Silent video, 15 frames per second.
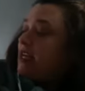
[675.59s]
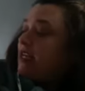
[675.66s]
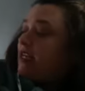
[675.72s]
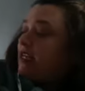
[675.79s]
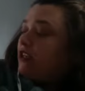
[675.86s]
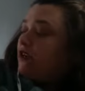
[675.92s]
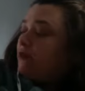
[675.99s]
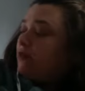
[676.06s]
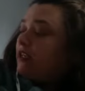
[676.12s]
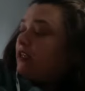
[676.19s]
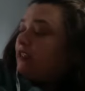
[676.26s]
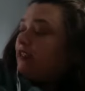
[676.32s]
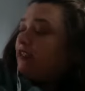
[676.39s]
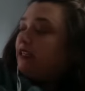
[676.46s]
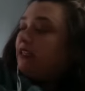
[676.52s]
Each
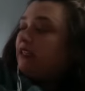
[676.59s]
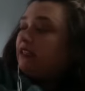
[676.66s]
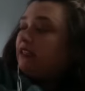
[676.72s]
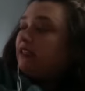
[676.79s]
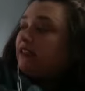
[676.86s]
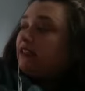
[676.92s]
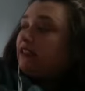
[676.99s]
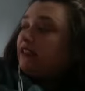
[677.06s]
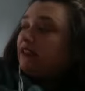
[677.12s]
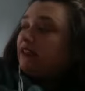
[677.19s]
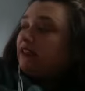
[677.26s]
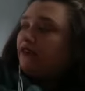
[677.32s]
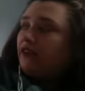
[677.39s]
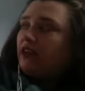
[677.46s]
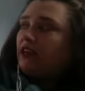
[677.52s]
piece is,
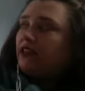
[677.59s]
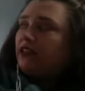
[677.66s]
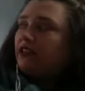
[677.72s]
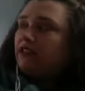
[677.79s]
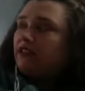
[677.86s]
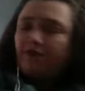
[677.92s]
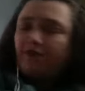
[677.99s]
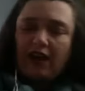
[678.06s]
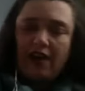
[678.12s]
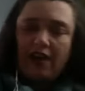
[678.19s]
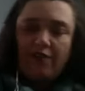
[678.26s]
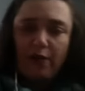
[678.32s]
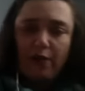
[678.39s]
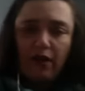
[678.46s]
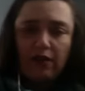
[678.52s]
if it cuts into
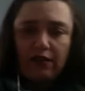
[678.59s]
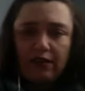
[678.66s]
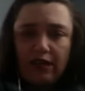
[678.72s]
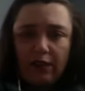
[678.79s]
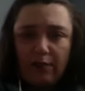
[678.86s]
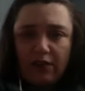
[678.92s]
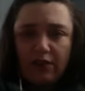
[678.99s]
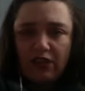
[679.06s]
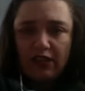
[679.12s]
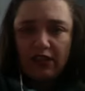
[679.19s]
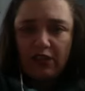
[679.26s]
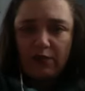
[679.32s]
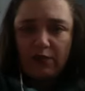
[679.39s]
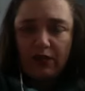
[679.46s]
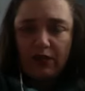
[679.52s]
5 parts, how much is
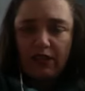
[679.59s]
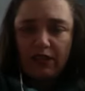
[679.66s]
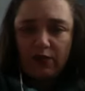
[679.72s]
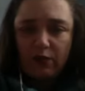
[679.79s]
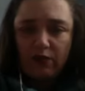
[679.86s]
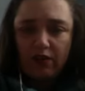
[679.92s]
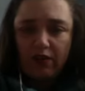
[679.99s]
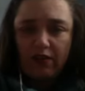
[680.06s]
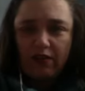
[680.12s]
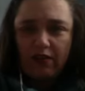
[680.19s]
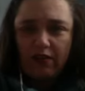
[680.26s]
each piece worth?